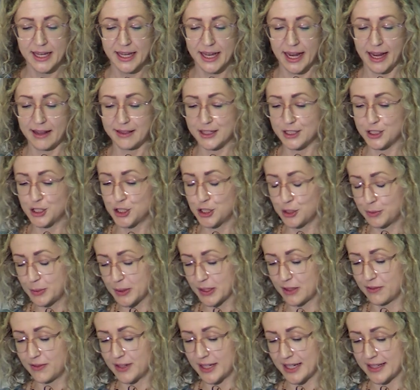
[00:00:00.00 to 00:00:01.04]
And then
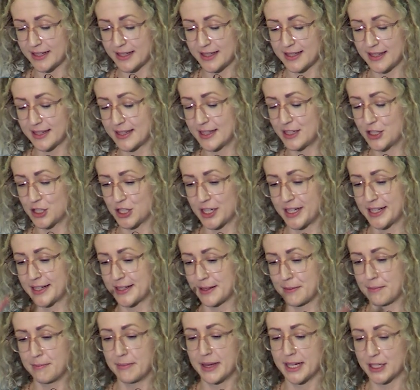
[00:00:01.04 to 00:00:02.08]
tubular villus essentially is
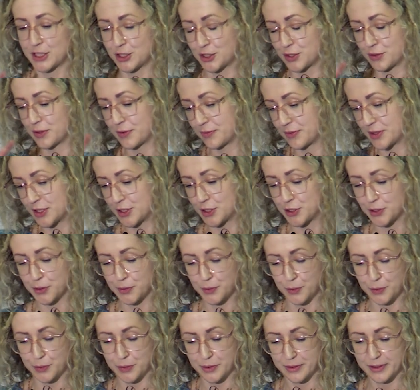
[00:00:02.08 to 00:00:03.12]
a mixture of the
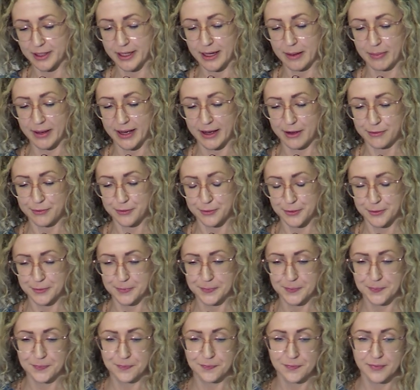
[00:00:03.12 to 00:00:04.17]
two above.
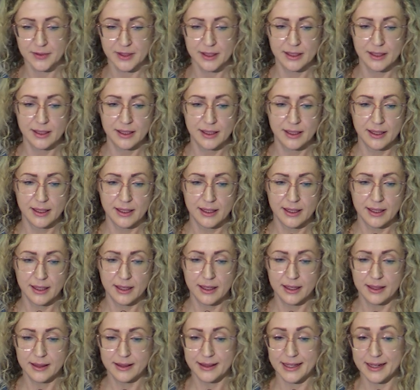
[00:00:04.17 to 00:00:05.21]

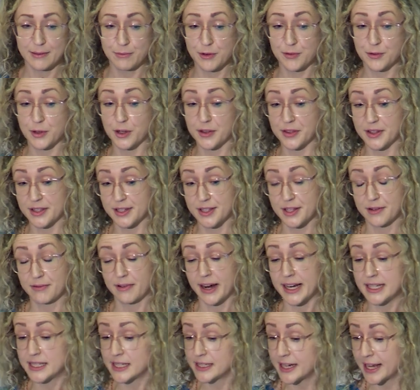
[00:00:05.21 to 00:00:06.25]
Then we've got the
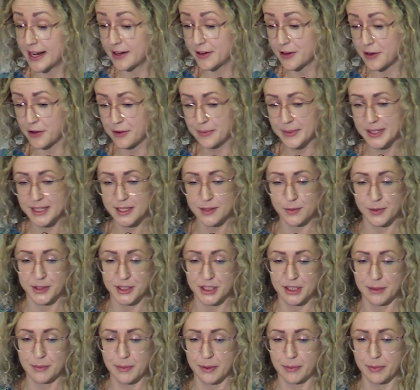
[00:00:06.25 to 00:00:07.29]
serrated adenomas, which
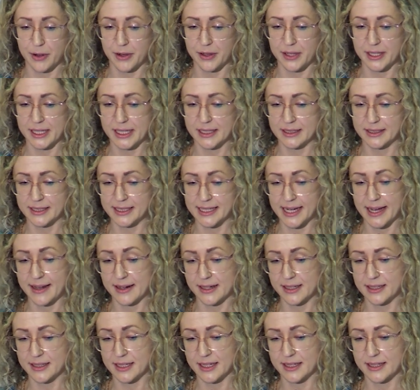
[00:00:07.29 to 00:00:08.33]
can be broken down
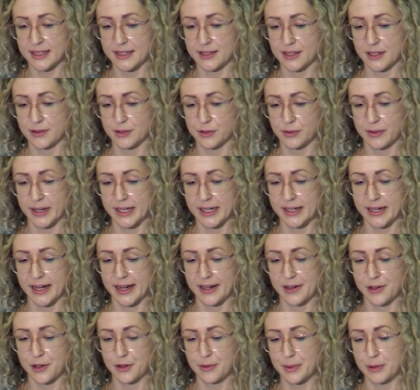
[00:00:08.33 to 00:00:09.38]
into sessile serrated
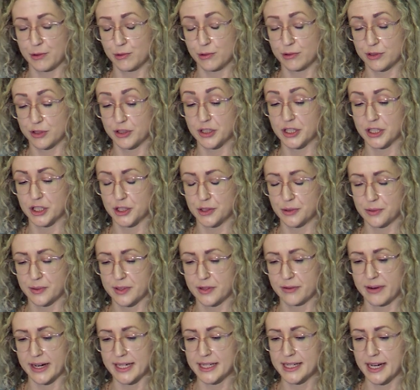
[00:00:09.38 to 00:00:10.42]
adenoma or traditional
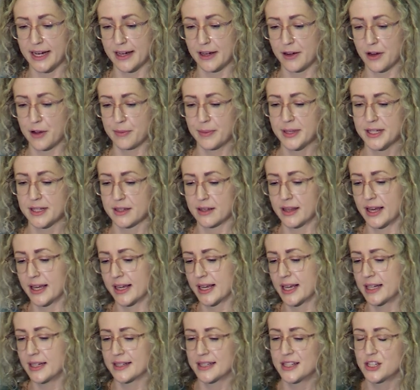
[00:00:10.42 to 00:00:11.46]
serrated adenoma. So they
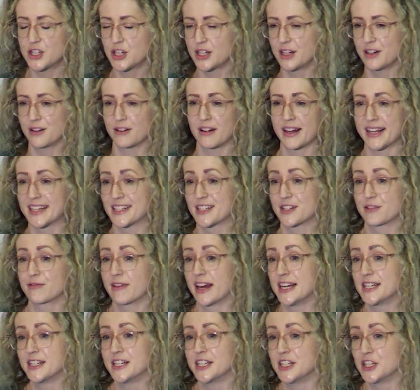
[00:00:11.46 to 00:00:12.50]
essentially look like a
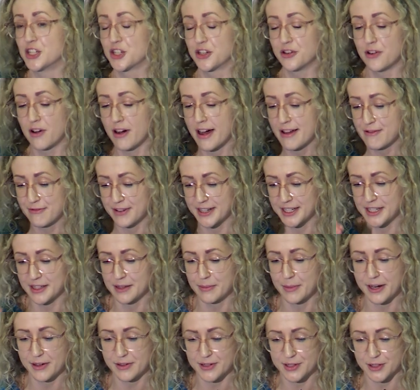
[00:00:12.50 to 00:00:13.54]
serrated-edged knife under the
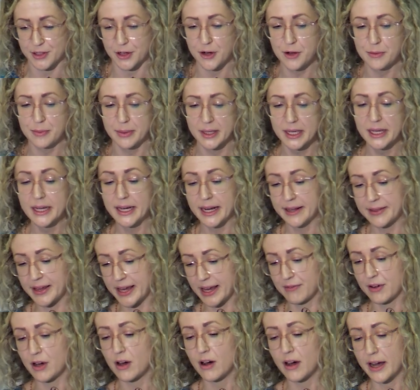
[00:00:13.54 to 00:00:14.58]
microscope. They
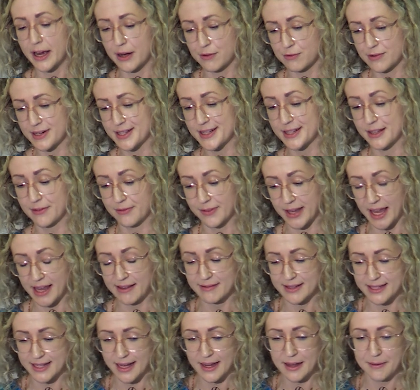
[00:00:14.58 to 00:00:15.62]
have a higher risk of
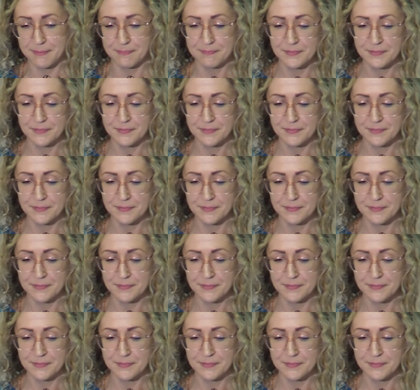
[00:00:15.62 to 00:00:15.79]
cancer.